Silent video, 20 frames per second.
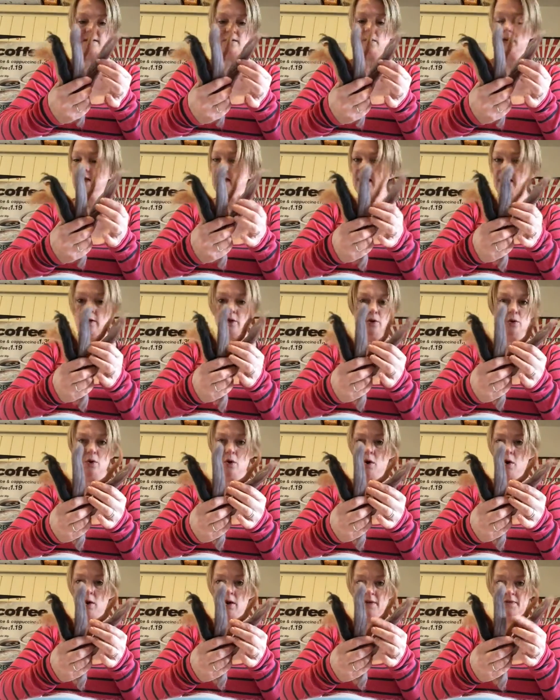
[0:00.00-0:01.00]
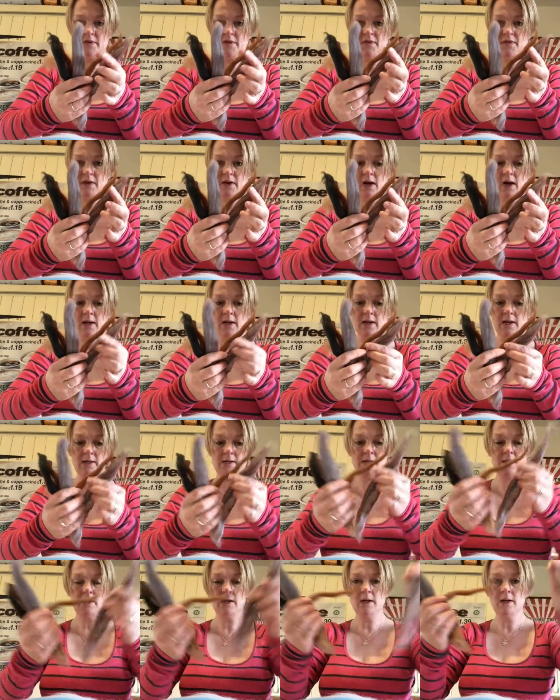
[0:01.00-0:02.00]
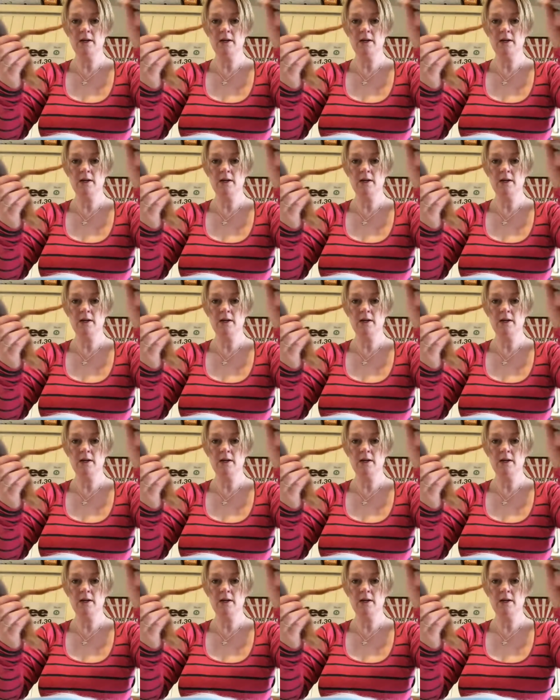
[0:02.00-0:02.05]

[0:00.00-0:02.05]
So again, you'll all have different colours.